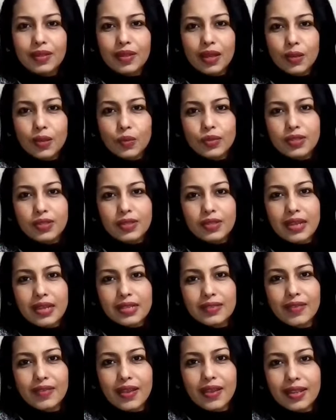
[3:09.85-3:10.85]
that would
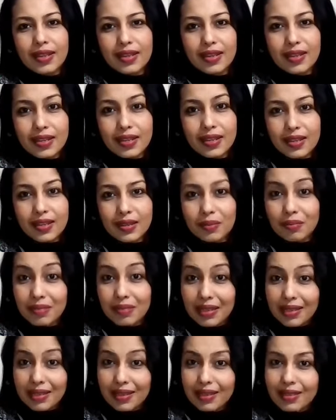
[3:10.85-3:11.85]
satisfy their need,
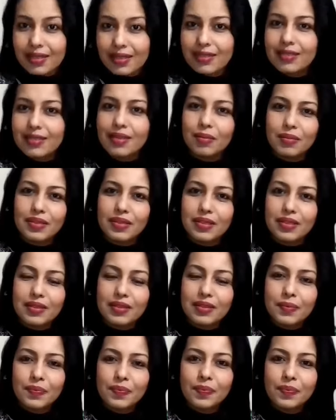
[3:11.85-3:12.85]
meaning
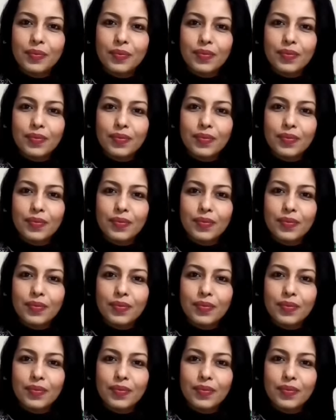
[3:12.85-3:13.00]
somebody